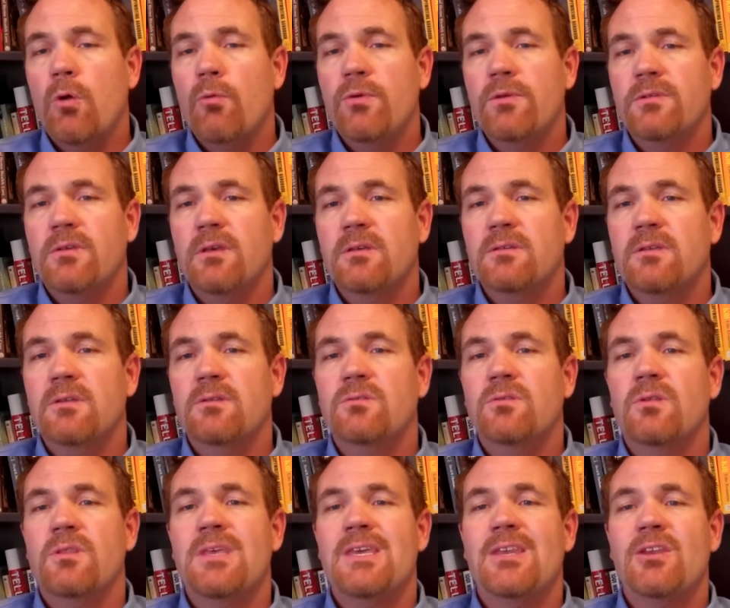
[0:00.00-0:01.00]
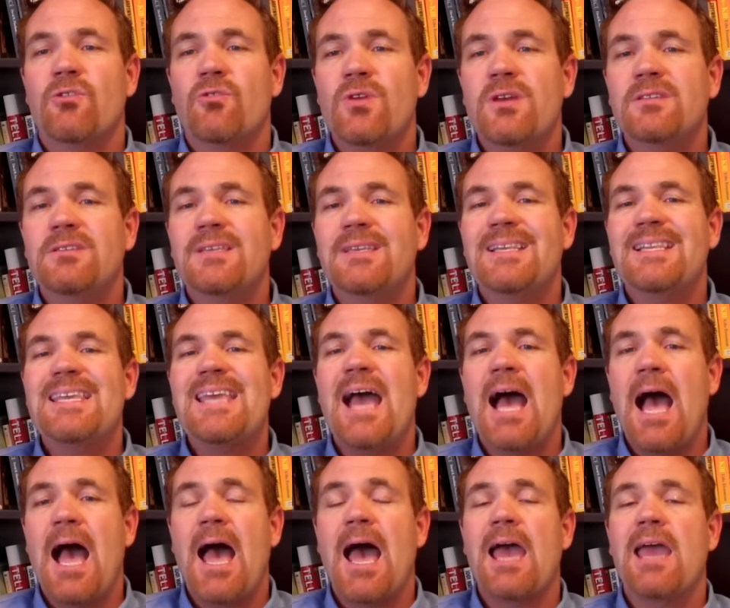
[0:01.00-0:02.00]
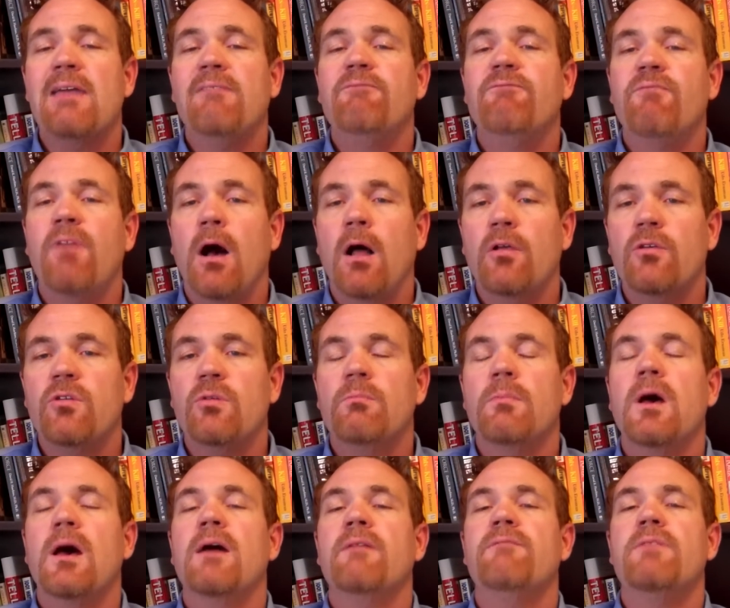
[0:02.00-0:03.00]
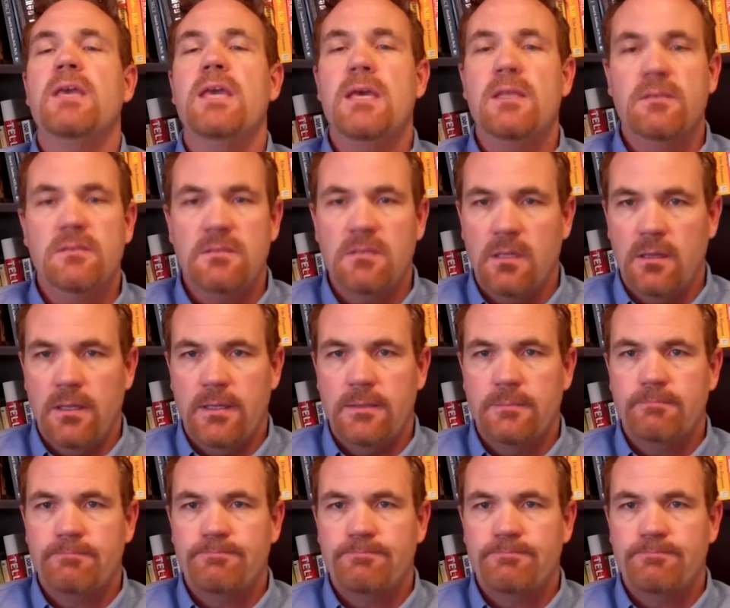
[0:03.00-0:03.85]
resistant to the increasingly high volume of insulin.